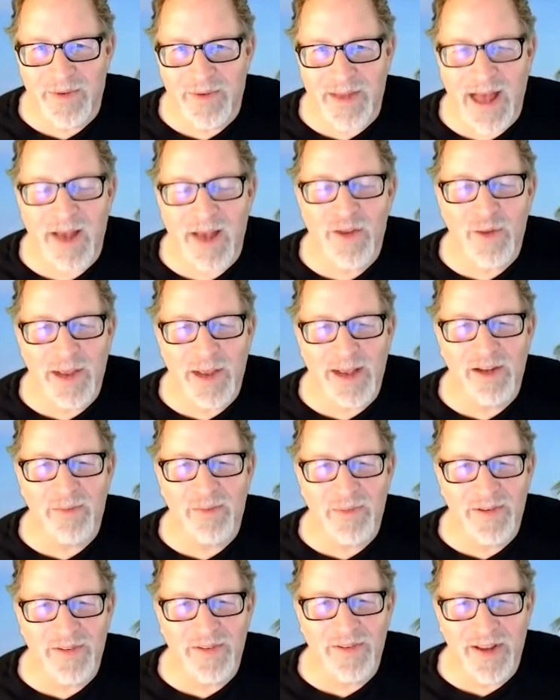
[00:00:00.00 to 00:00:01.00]
How you handle
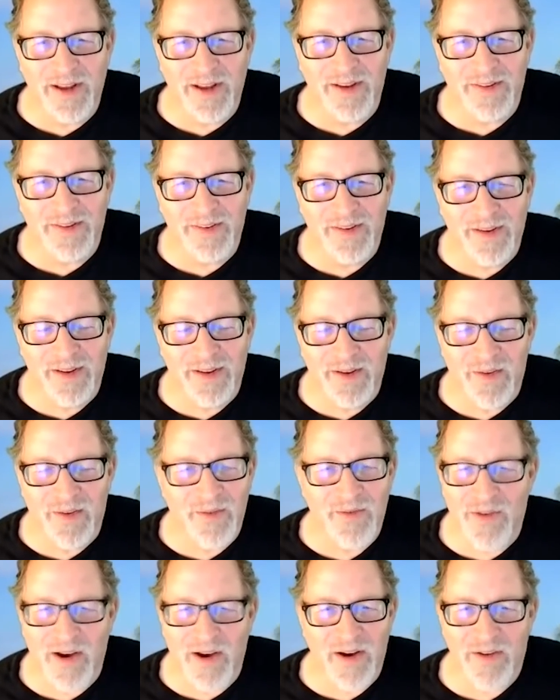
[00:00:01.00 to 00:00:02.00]
mistakes,
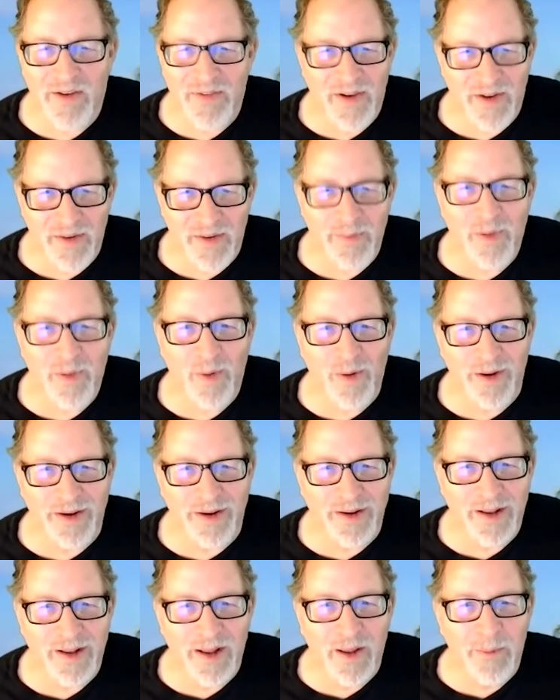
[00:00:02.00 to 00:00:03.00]
very, very important.